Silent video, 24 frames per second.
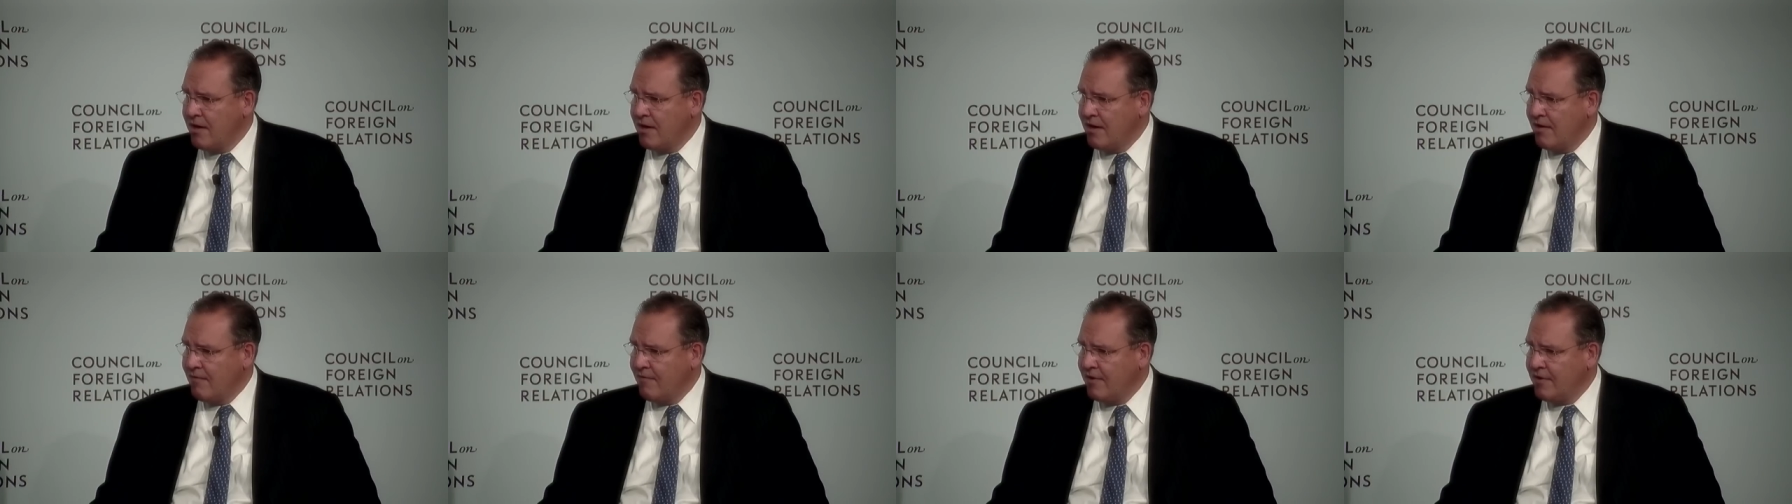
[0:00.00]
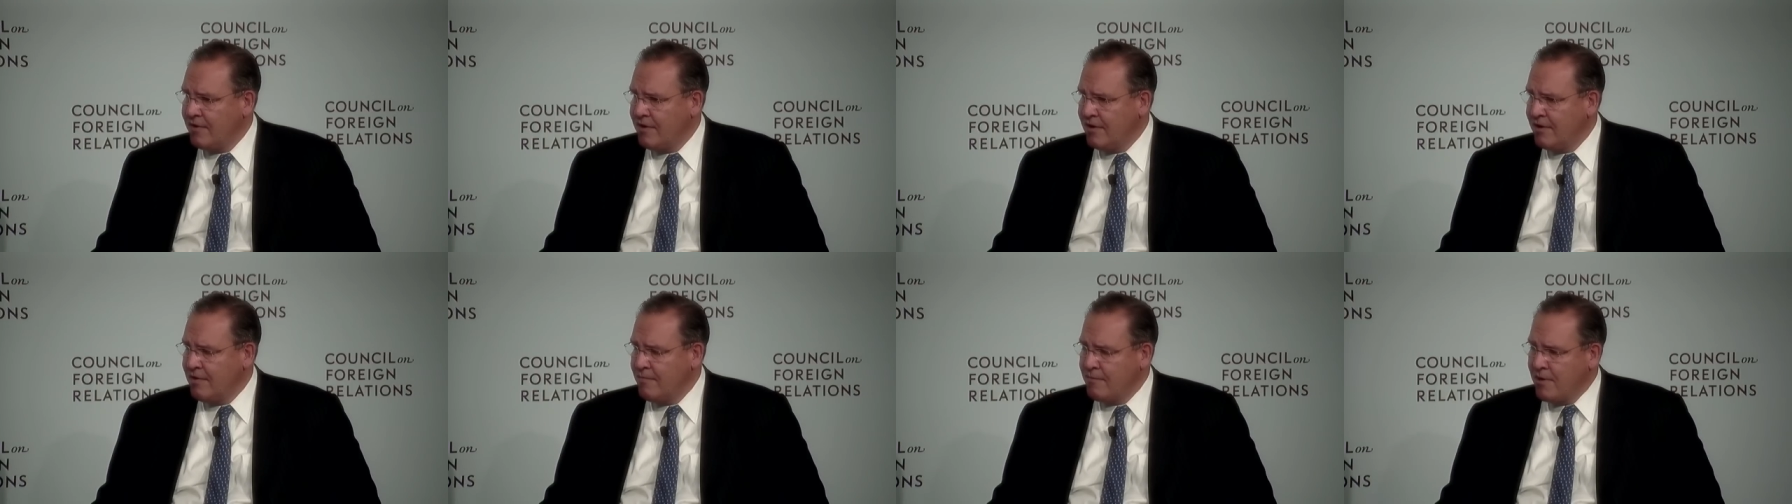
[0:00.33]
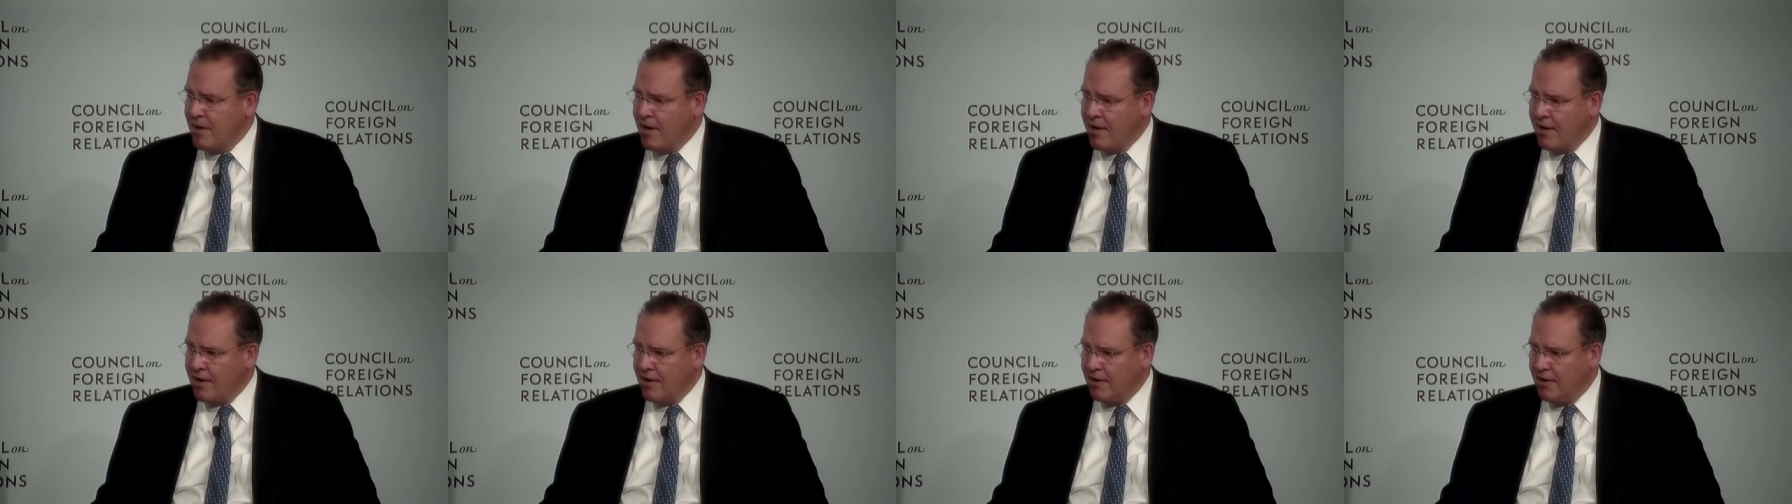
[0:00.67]
If I think
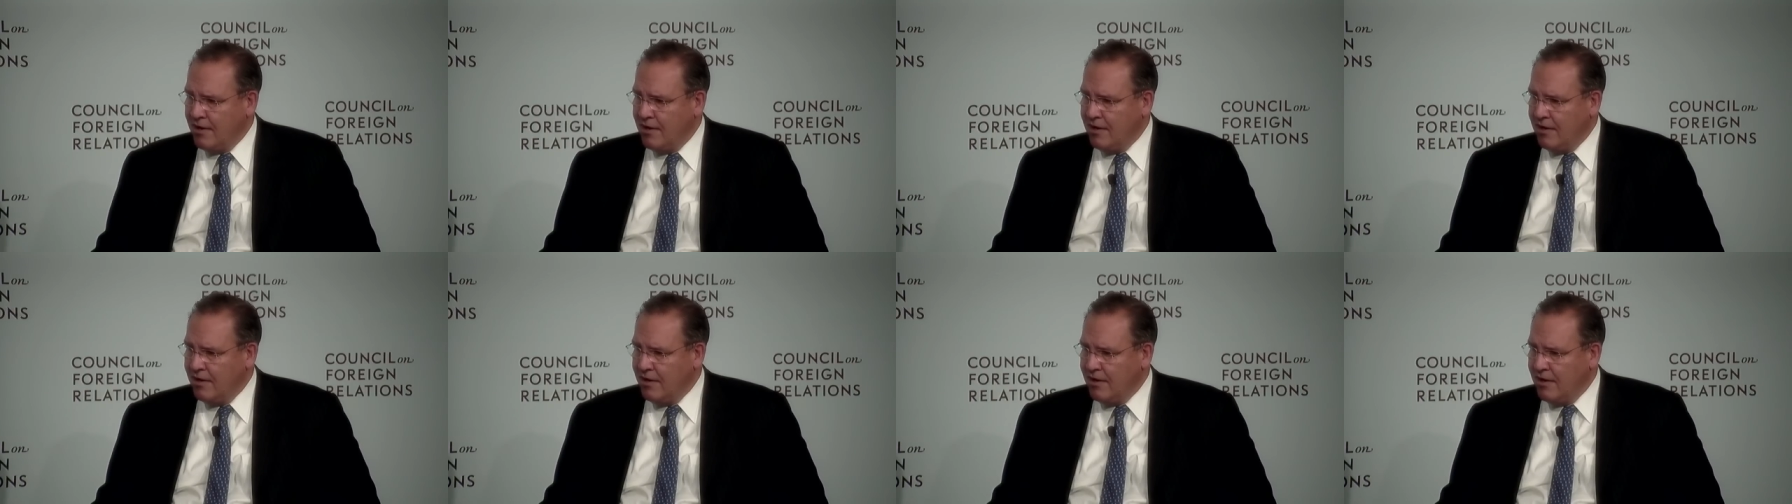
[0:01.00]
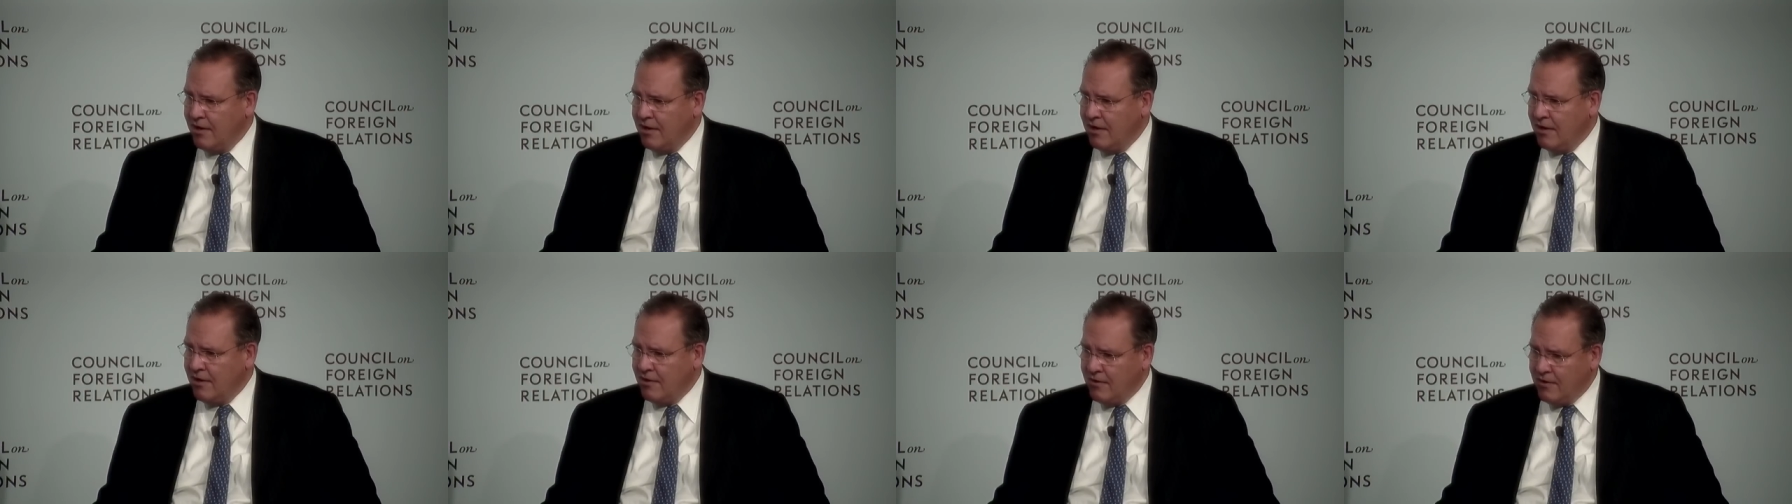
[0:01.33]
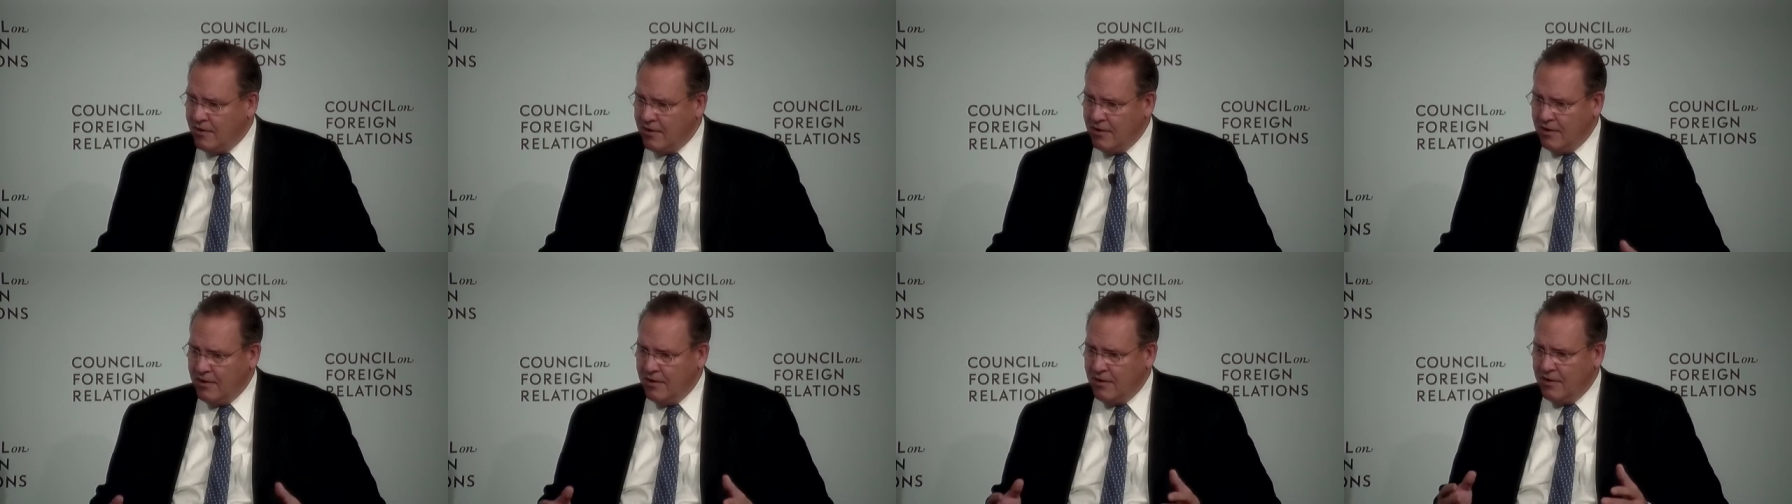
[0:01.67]
about it, you know,
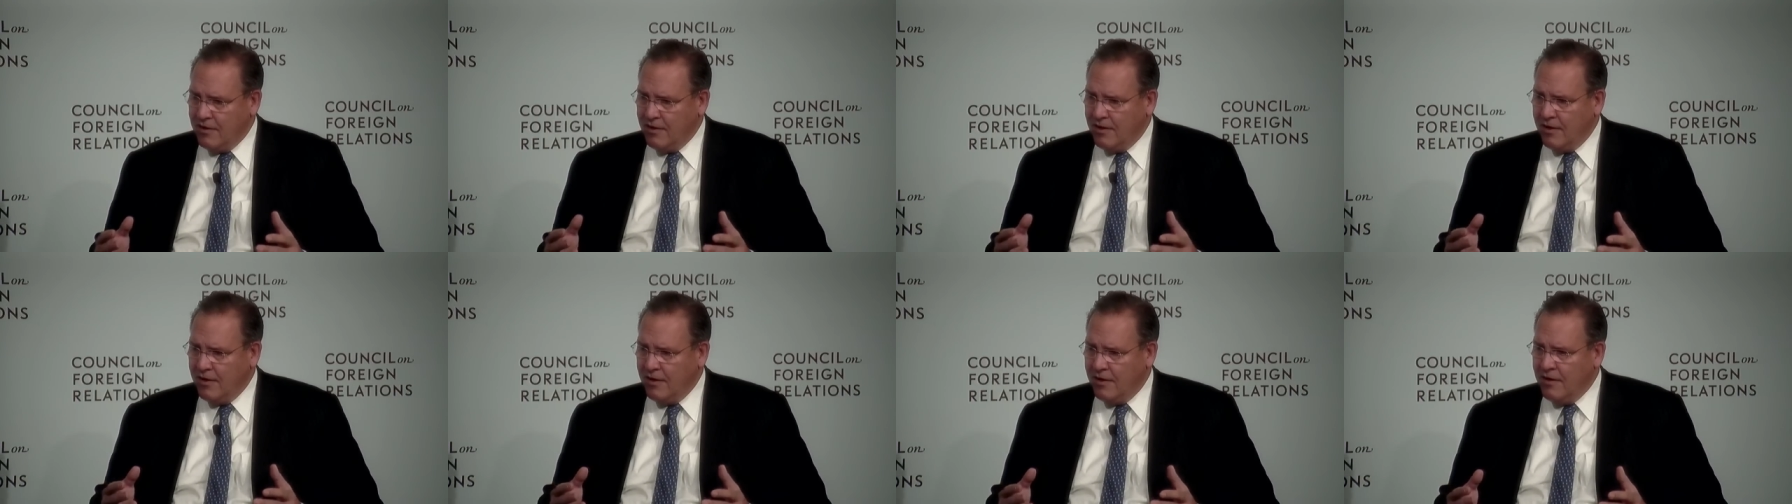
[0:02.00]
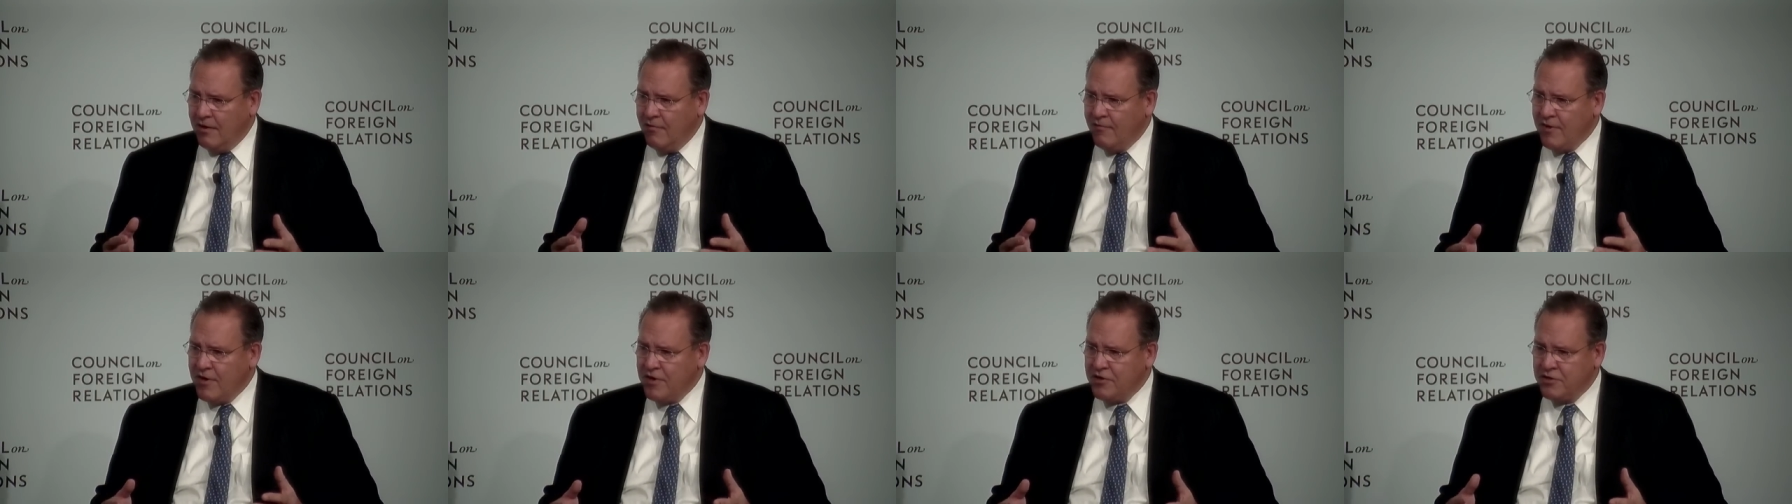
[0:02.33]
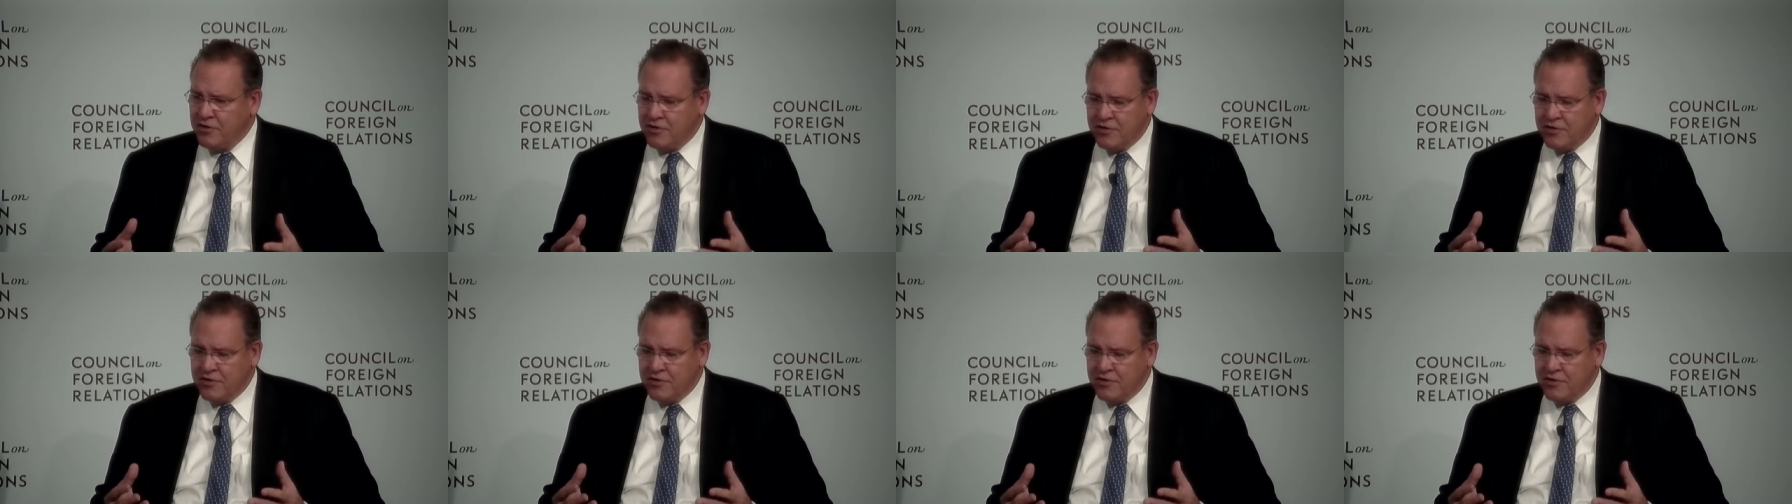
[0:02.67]
innovation